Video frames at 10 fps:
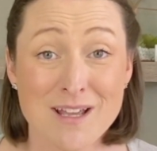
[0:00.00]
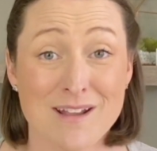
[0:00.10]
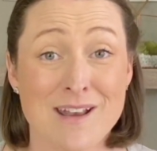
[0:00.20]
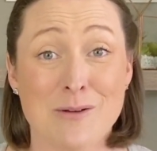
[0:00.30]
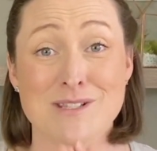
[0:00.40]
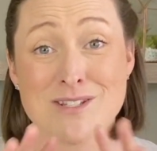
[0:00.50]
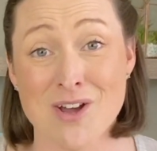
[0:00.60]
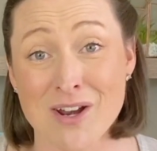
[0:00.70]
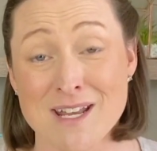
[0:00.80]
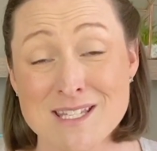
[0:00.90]
Now, it's
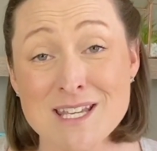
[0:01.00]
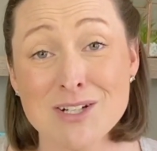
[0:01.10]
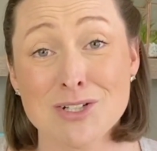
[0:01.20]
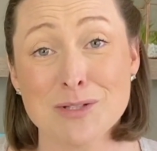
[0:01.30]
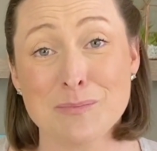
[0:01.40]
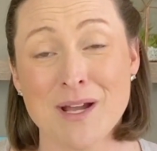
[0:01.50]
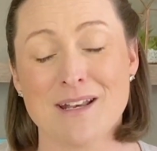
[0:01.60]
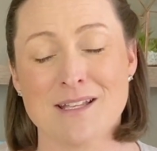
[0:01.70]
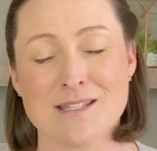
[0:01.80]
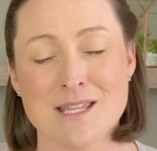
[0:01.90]
not ideal, but
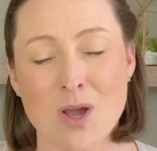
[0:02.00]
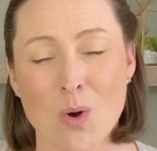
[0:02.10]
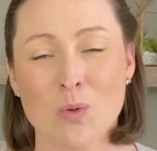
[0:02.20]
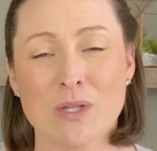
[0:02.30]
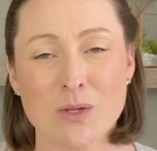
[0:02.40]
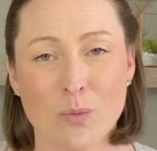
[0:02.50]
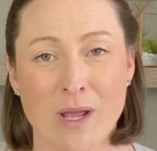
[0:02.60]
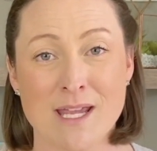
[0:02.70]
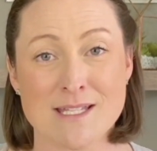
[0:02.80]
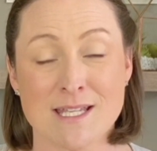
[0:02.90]
it's the only
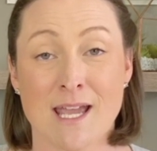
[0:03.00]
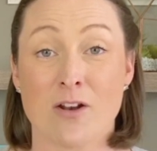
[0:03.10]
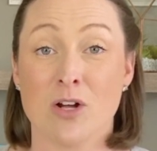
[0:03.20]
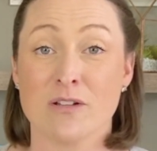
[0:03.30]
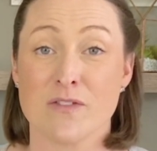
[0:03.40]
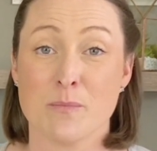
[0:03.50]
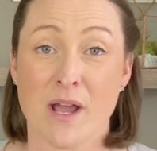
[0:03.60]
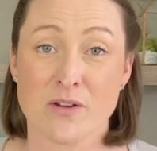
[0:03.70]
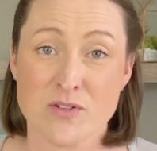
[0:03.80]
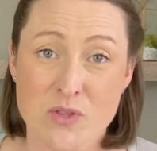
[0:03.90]
way to get all of the
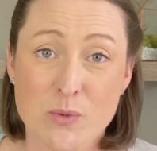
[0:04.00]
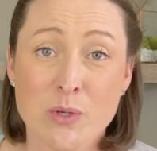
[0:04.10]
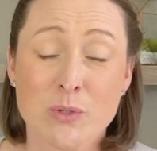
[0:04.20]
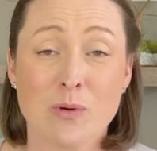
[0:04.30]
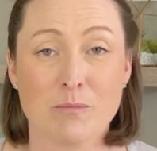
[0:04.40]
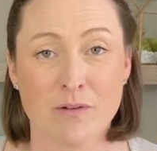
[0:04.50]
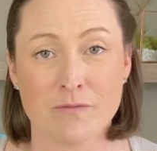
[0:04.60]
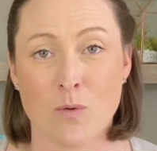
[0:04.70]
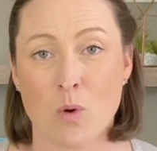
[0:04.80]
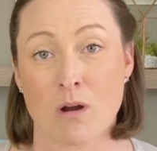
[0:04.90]
buyers through
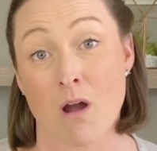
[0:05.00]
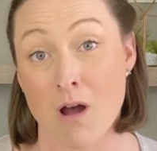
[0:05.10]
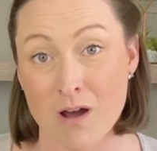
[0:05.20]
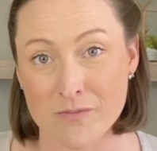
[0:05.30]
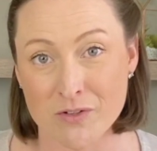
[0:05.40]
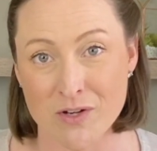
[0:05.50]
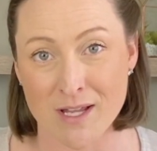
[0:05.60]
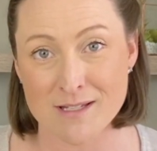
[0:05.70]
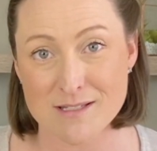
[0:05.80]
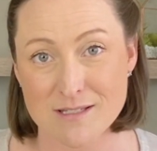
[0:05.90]
before offer
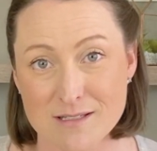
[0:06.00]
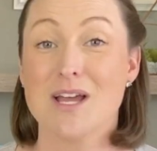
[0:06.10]
night.